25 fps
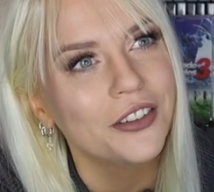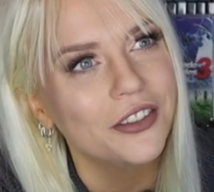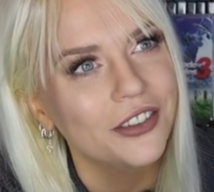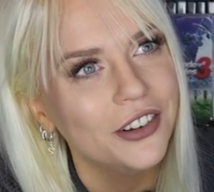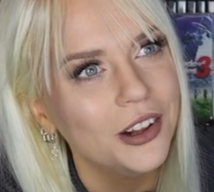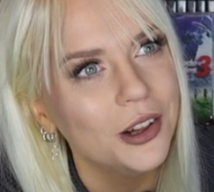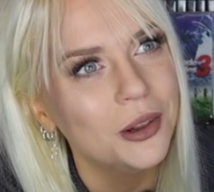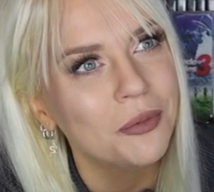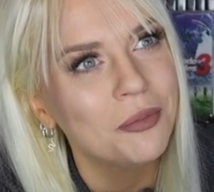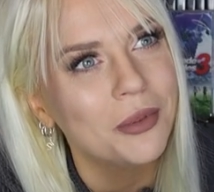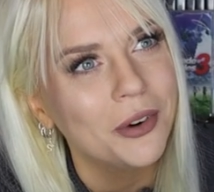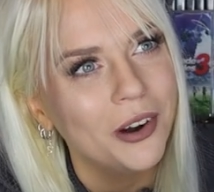the
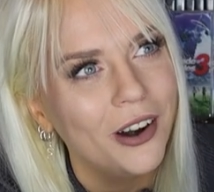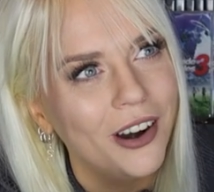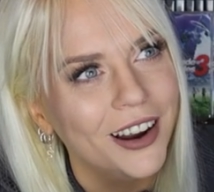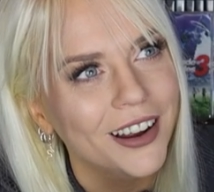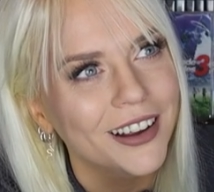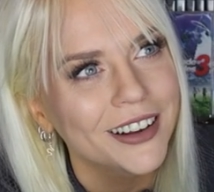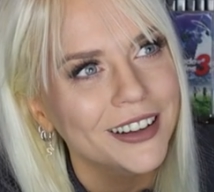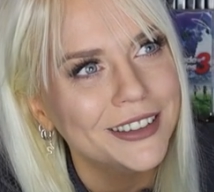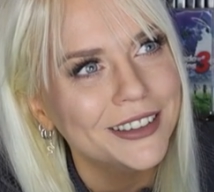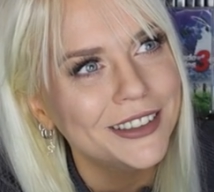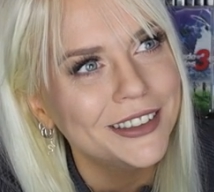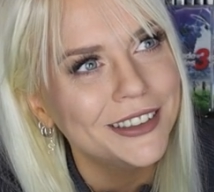full
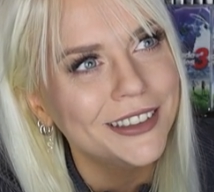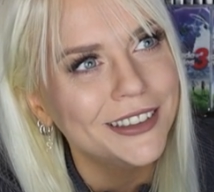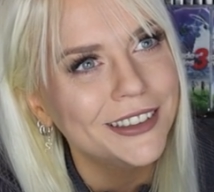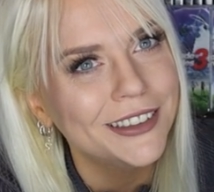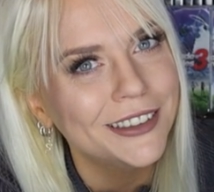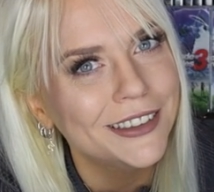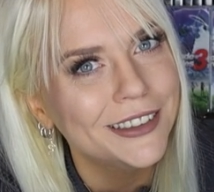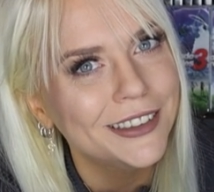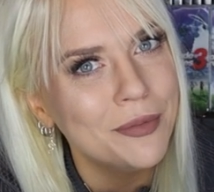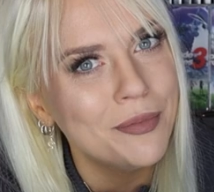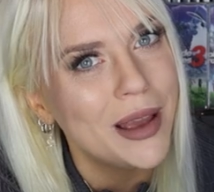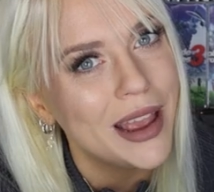price
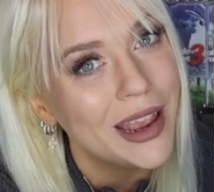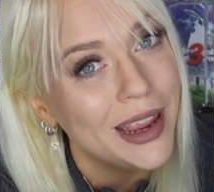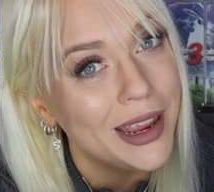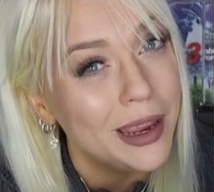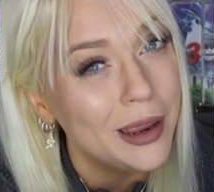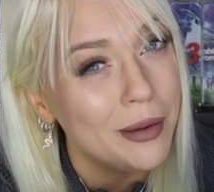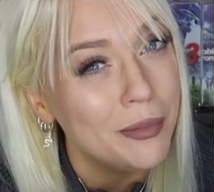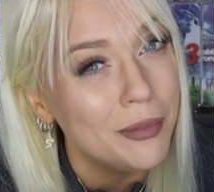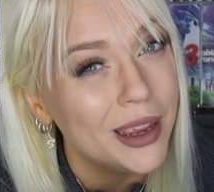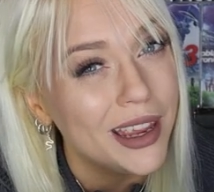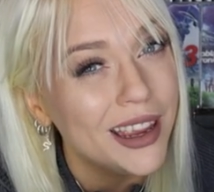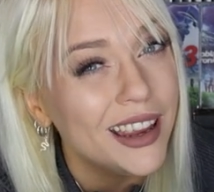
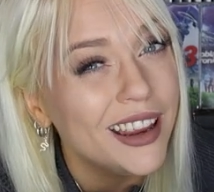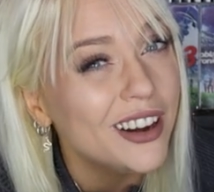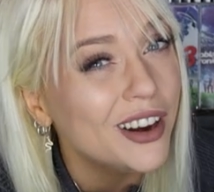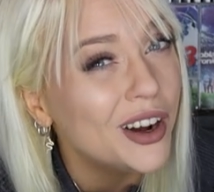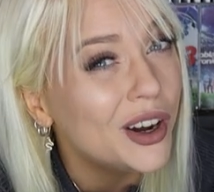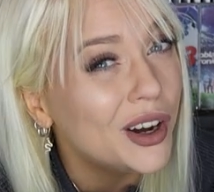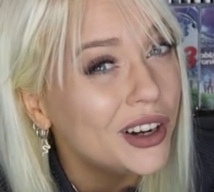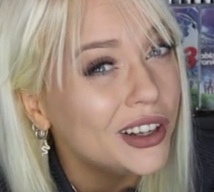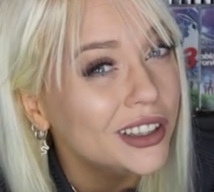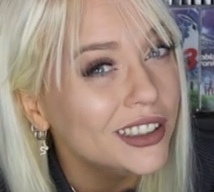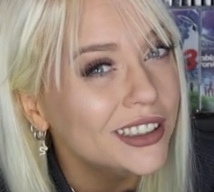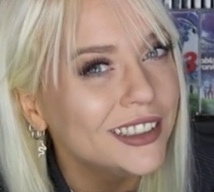Maybe
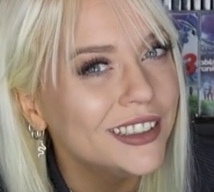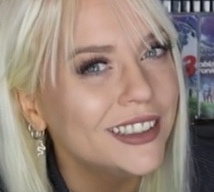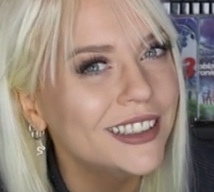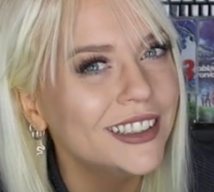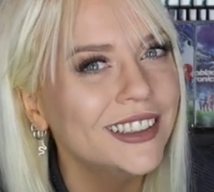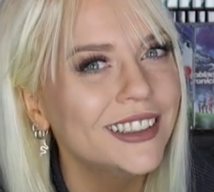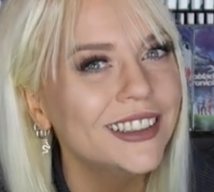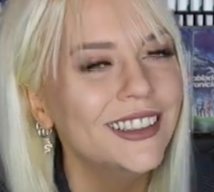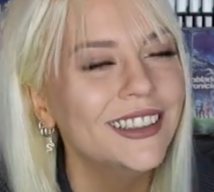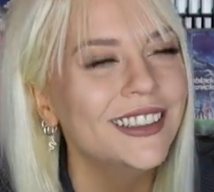not,